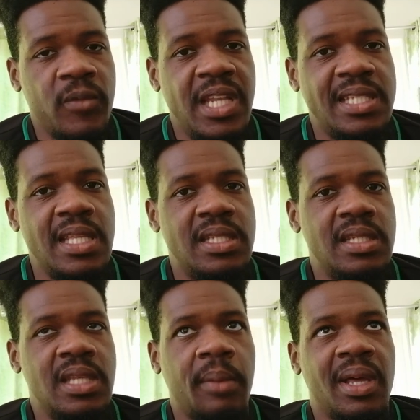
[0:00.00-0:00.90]
in a sense
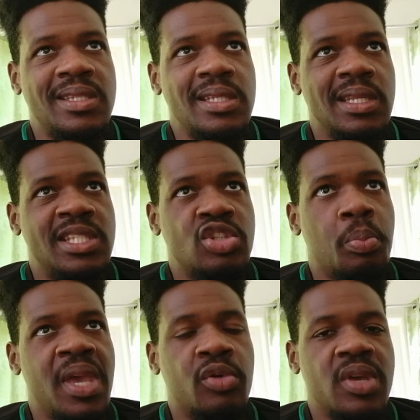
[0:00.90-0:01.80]
it did i'm not saying it's
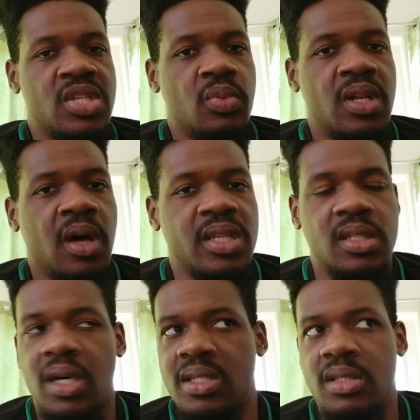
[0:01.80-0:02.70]
the main reason we
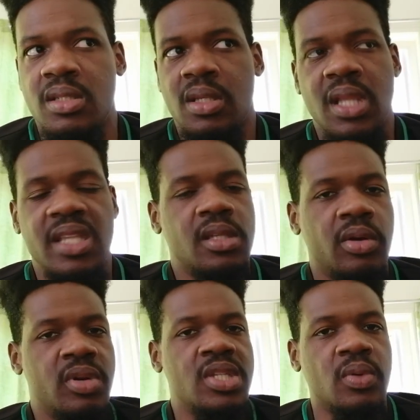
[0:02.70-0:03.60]
lost because that's
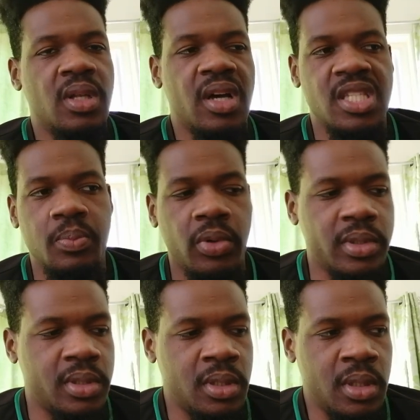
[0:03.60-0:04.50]
not the reason we lost
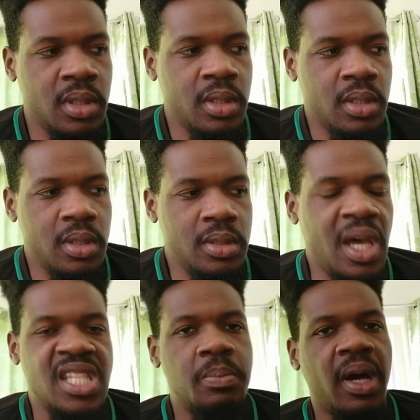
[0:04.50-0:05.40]
but
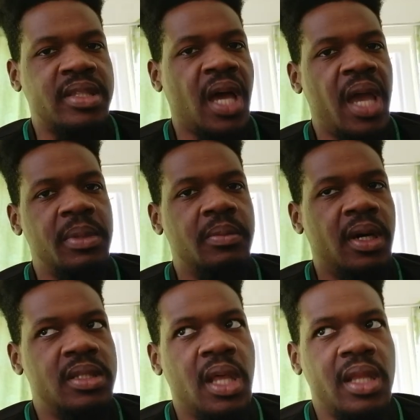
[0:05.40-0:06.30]
that's bad timing
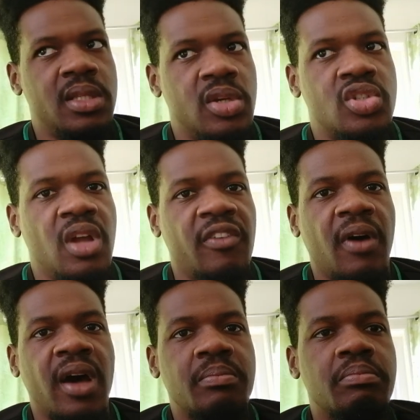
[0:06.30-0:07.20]
man that you should
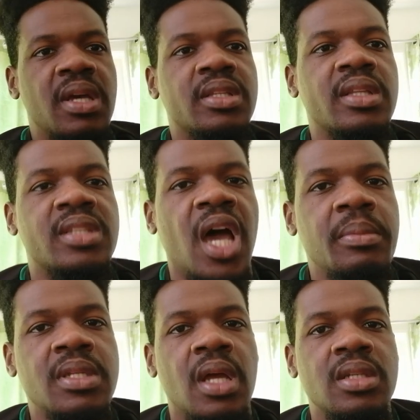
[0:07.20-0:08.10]
have had better
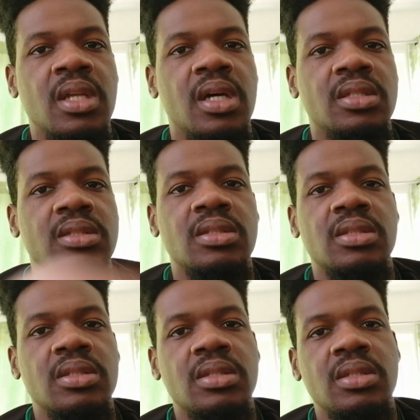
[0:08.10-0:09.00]
timing than that
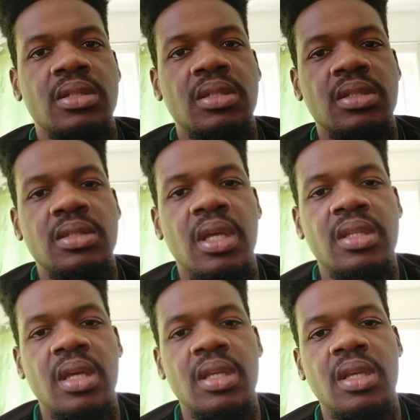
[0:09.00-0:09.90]
you,
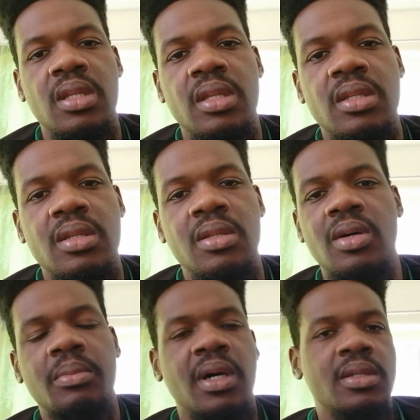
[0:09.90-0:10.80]
t- you, you
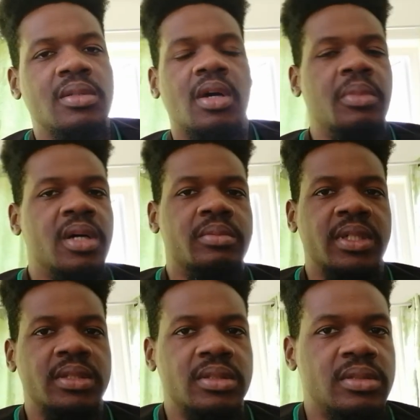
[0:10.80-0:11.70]
no man come on
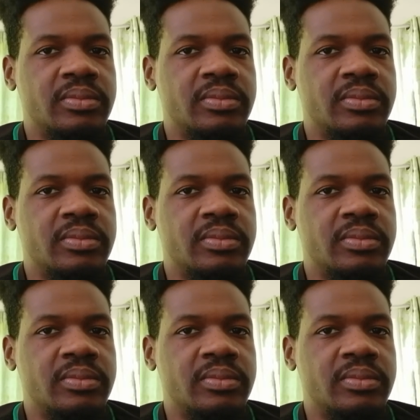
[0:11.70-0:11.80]
man